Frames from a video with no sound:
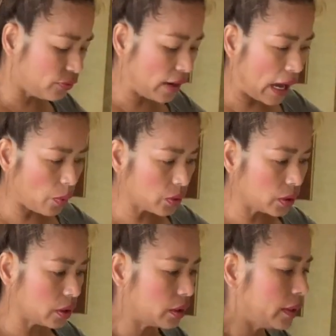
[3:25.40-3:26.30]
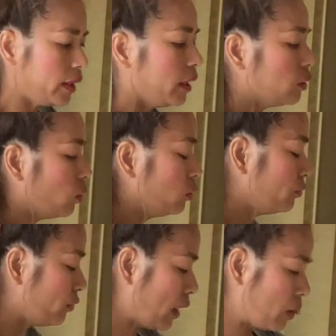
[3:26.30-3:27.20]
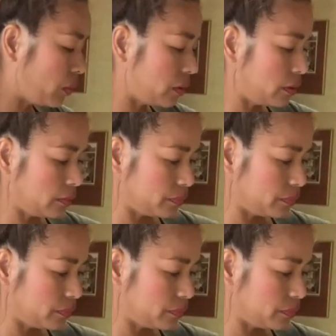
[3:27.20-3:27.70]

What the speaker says: flour and old flour,